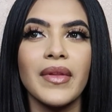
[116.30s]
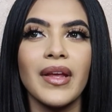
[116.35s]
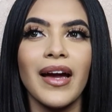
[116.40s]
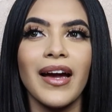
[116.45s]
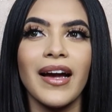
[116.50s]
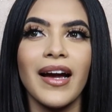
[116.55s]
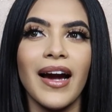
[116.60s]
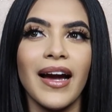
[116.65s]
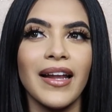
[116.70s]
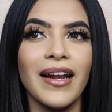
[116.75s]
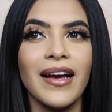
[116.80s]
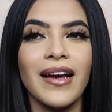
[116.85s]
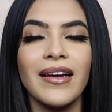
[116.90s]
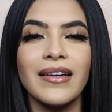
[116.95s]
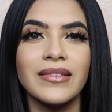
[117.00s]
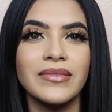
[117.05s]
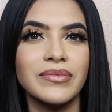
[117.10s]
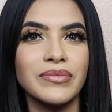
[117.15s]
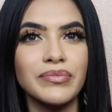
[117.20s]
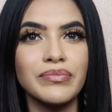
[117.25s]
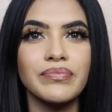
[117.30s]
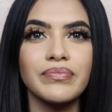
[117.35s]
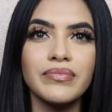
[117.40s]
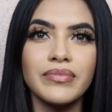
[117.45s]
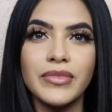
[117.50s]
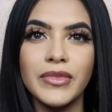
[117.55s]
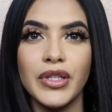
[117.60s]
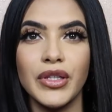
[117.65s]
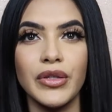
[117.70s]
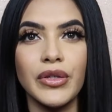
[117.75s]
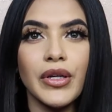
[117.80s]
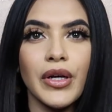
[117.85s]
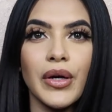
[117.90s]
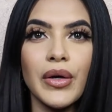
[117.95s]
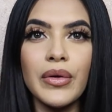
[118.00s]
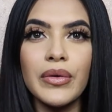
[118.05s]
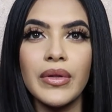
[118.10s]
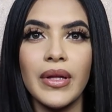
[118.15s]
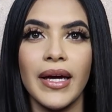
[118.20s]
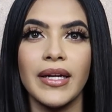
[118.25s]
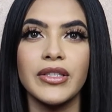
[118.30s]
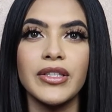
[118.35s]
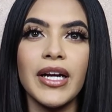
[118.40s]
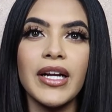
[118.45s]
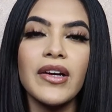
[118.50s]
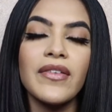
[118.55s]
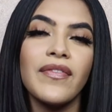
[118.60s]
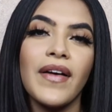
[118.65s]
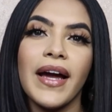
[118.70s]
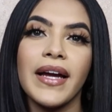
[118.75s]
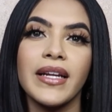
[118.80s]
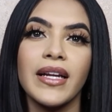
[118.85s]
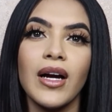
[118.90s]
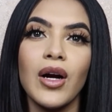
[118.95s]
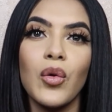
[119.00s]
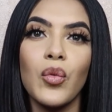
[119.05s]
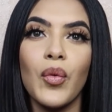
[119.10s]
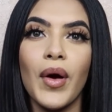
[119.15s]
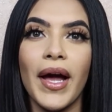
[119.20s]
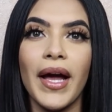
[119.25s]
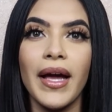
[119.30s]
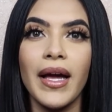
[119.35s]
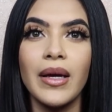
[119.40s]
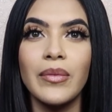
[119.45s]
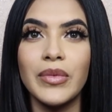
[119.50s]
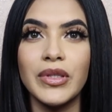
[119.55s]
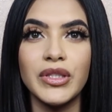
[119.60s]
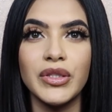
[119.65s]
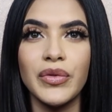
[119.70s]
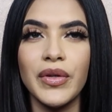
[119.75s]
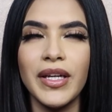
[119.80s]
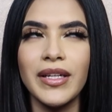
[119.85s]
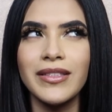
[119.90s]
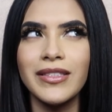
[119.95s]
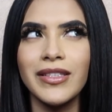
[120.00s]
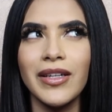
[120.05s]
I kind of, you know, like try to find a way in between.